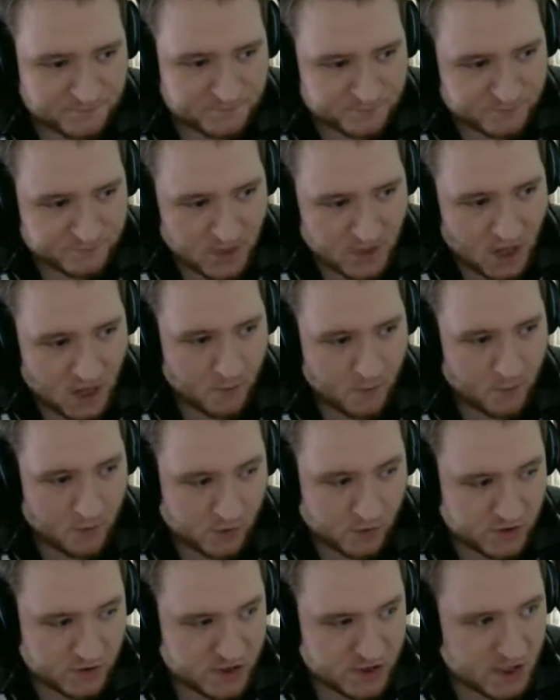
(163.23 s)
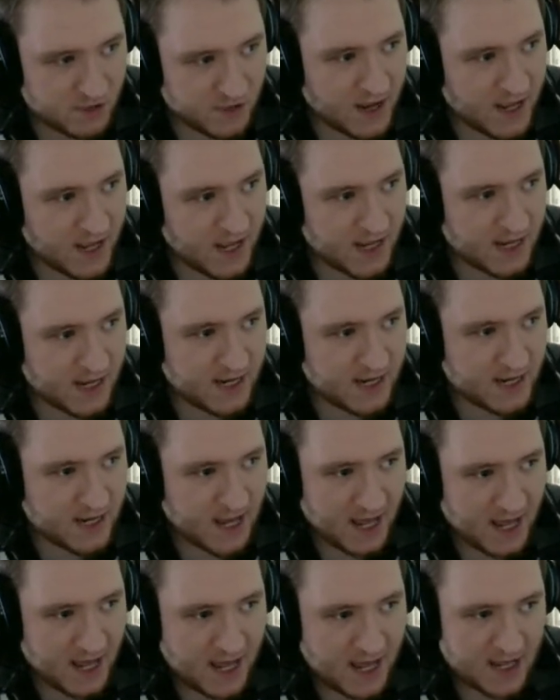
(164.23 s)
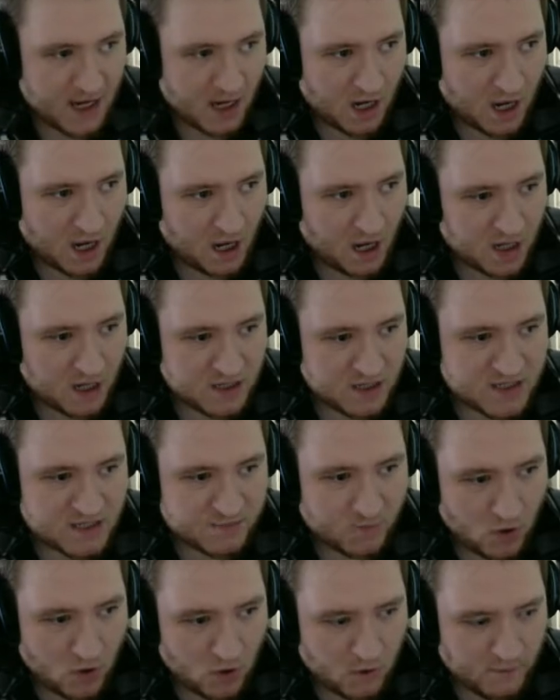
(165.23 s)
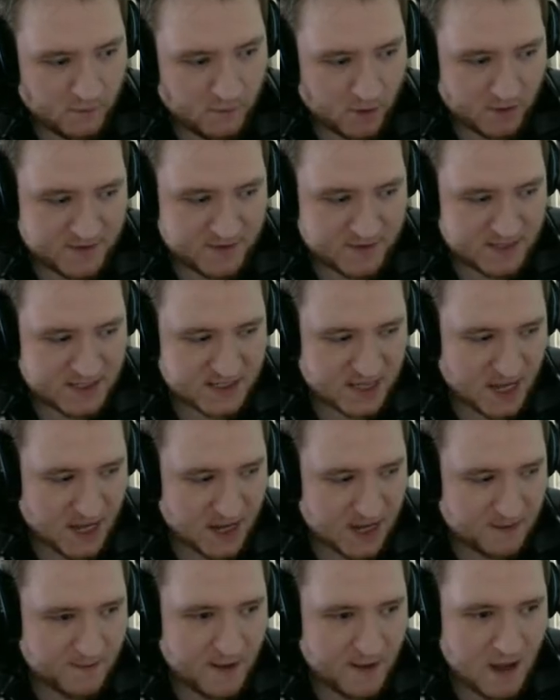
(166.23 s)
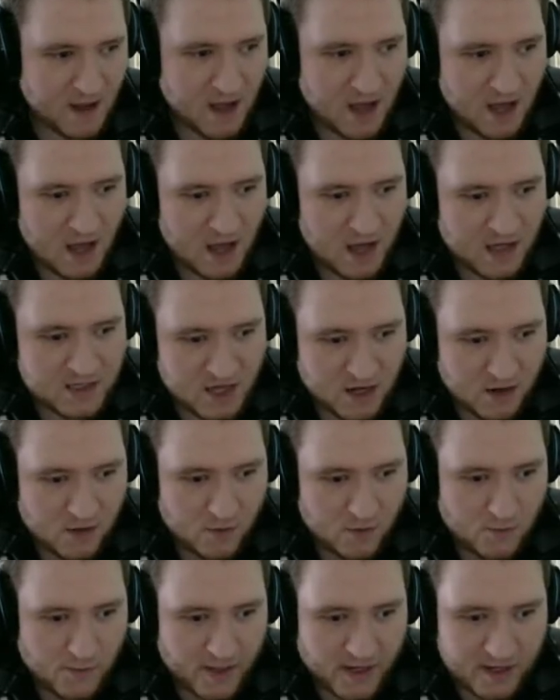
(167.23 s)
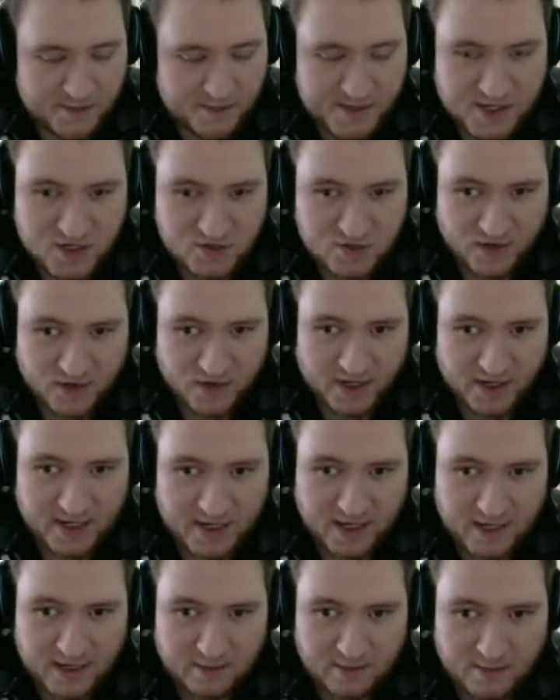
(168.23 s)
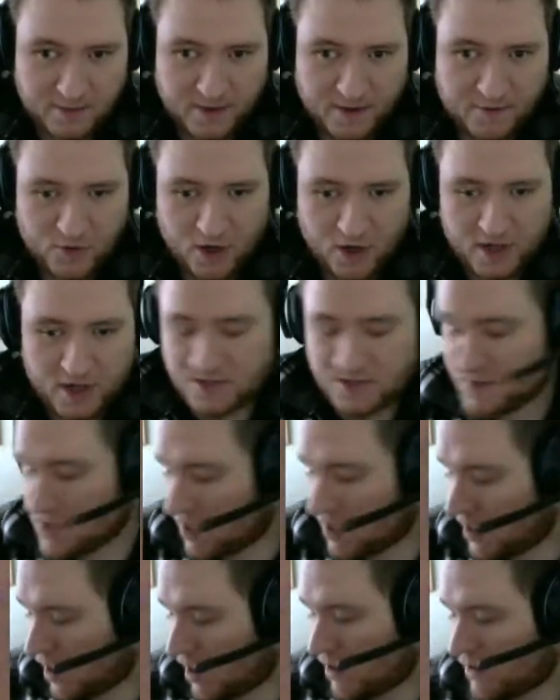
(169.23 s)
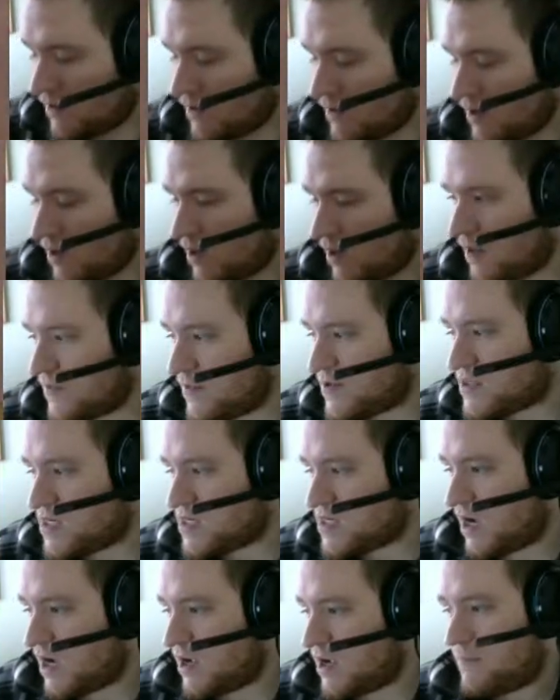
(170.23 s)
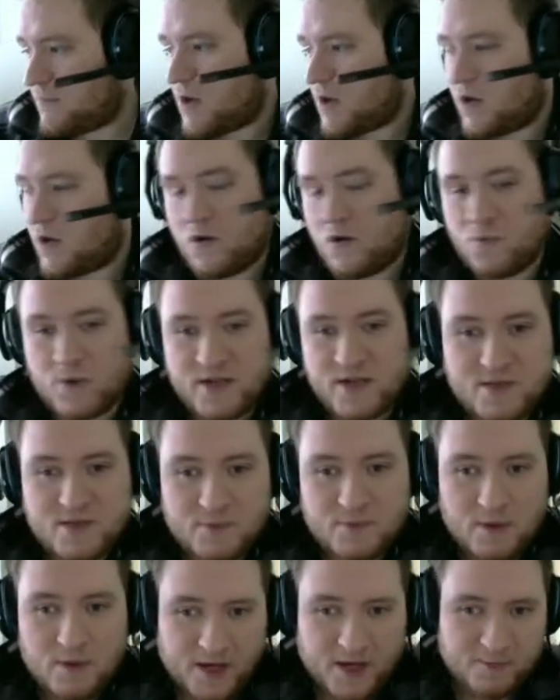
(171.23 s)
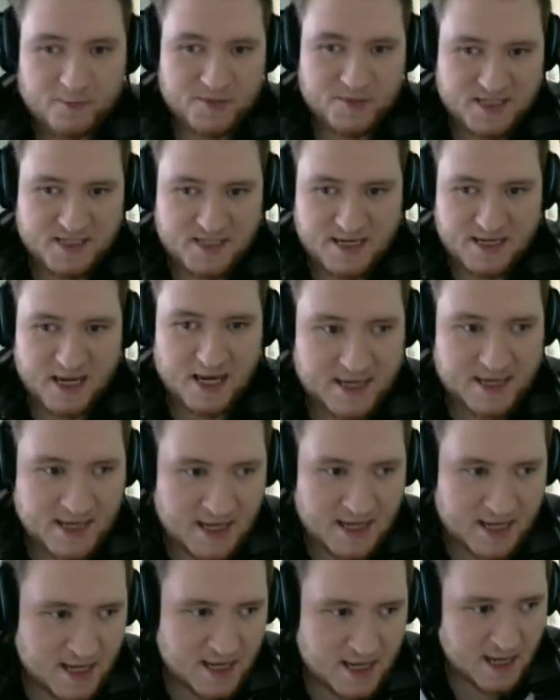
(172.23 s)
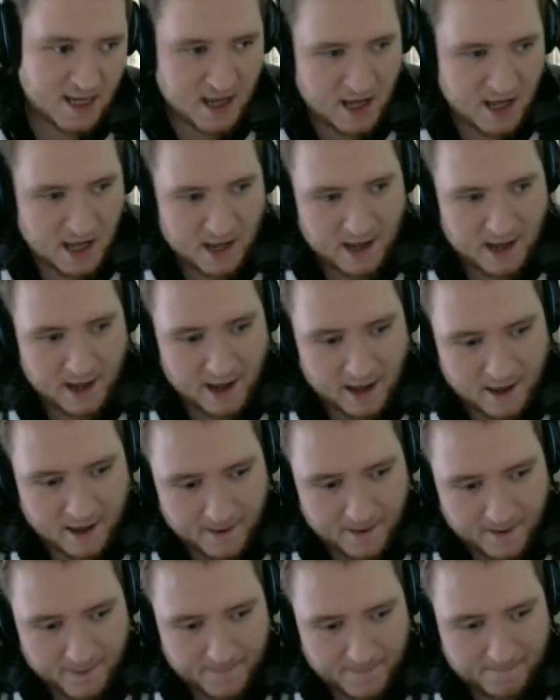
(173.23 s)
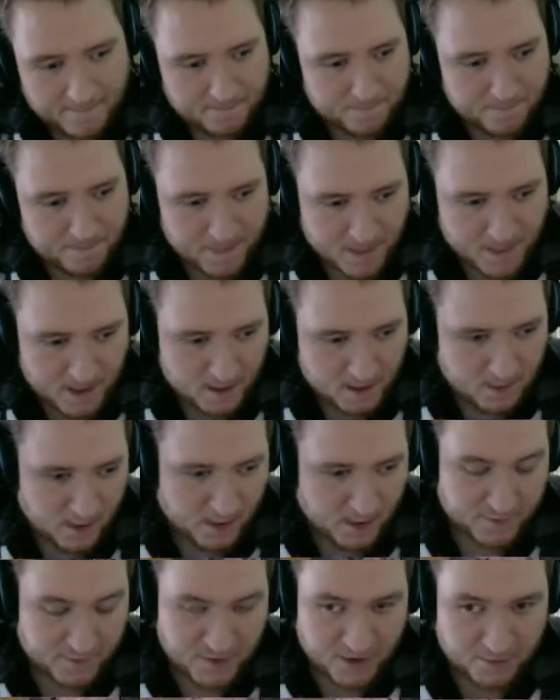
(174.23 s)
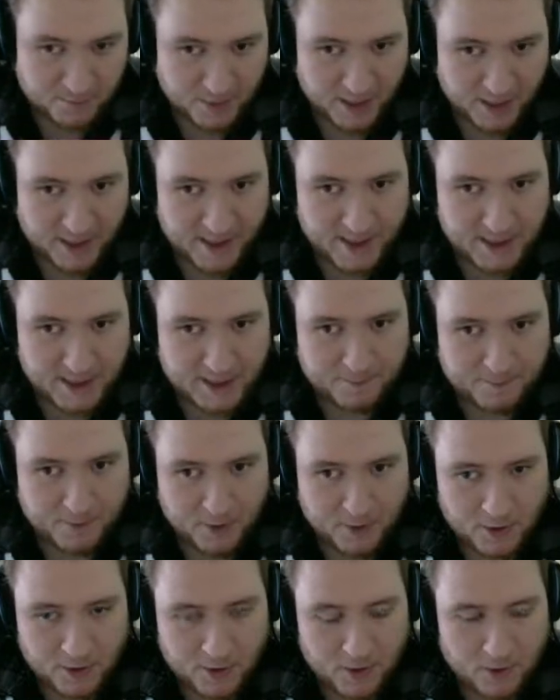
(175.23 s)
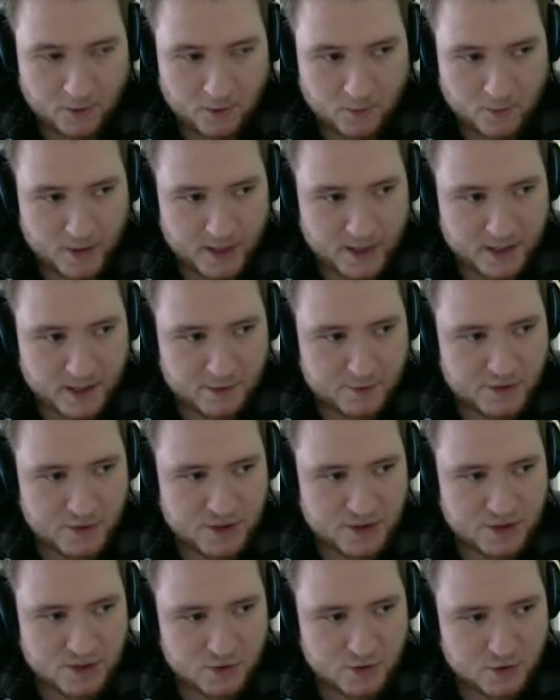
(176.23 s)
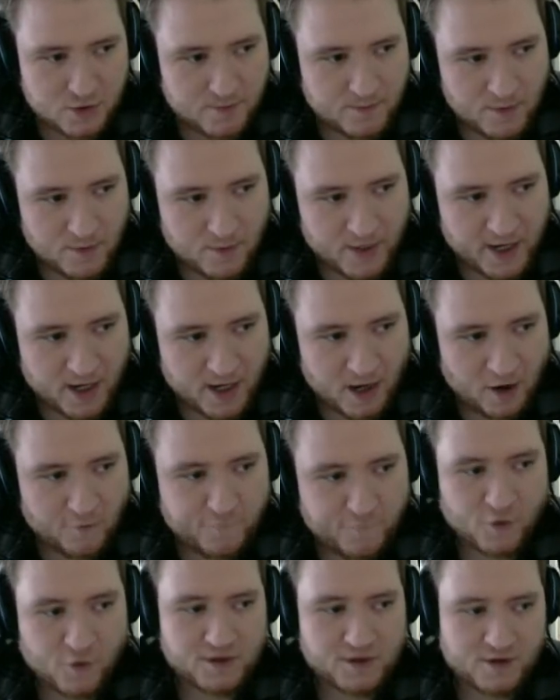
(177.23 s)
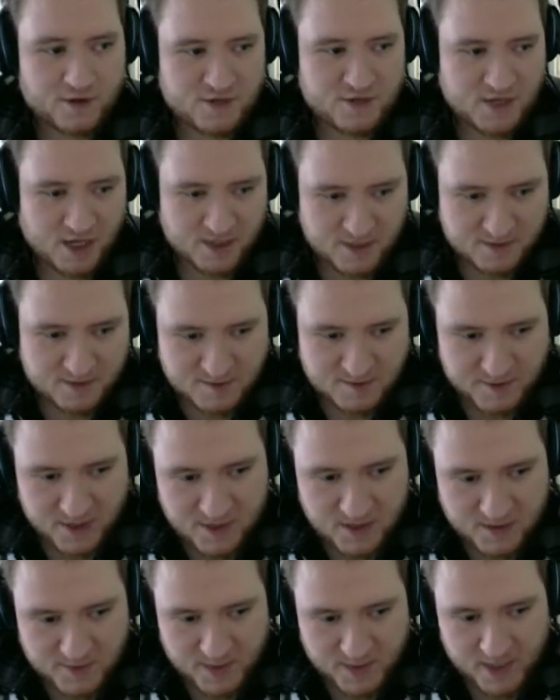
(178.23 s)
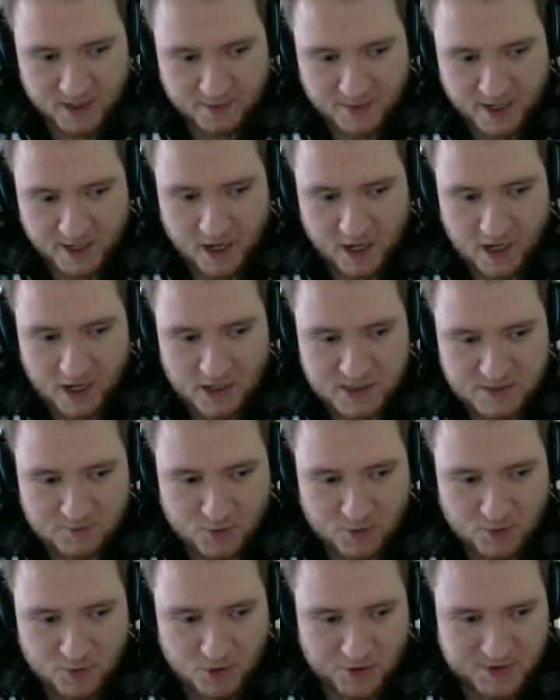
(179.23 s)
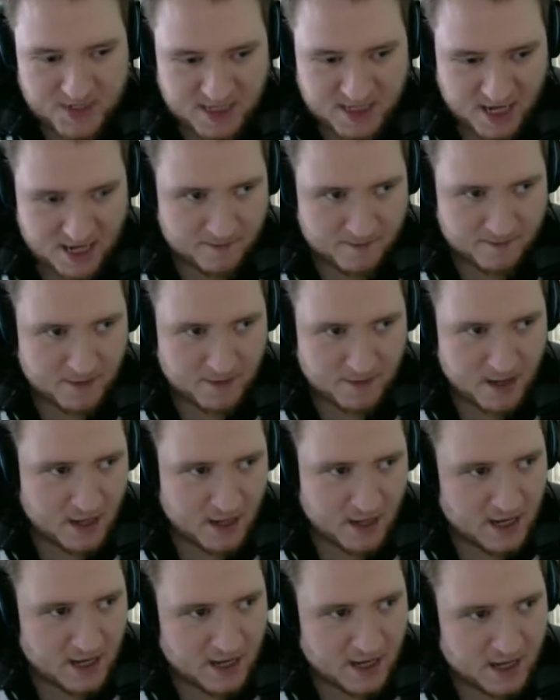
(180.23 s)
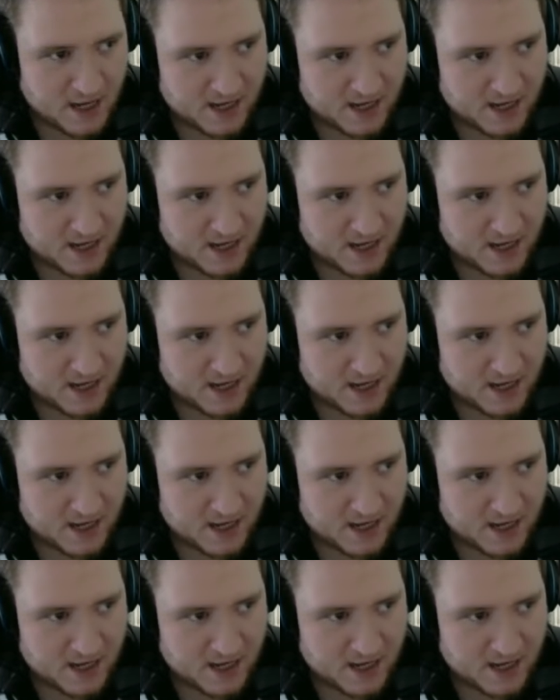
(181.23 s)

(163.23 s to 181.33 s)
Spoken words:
We're also in a hard support role in this game, so we're going to be struggling a little bit for items. A lot of the time, Winter will pick up a Scaddy, quite often a Blink, but we're going to assume that we can't afford those items because we're going to be a hard support this game. And even